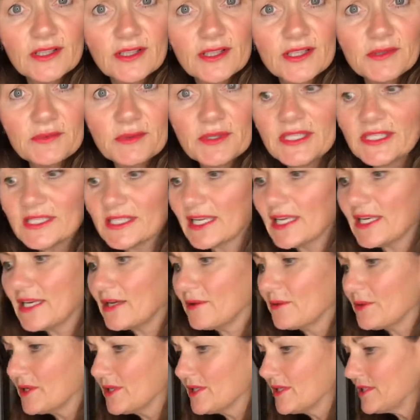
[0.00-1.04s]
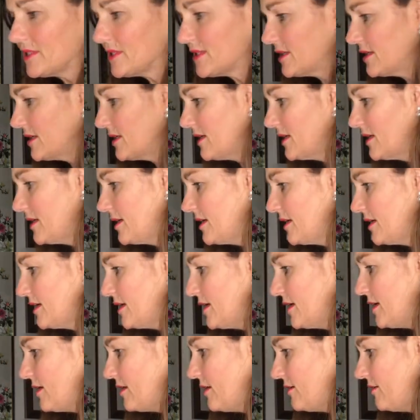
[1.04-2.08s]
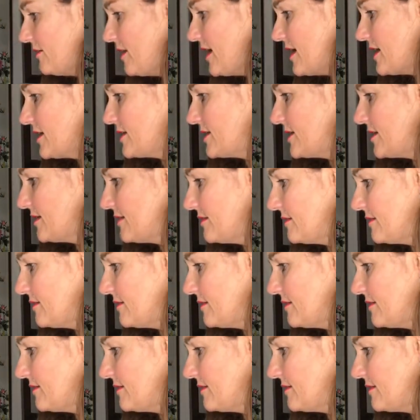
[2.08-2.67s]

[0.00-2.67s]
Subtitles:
the wee skinny ones. Right,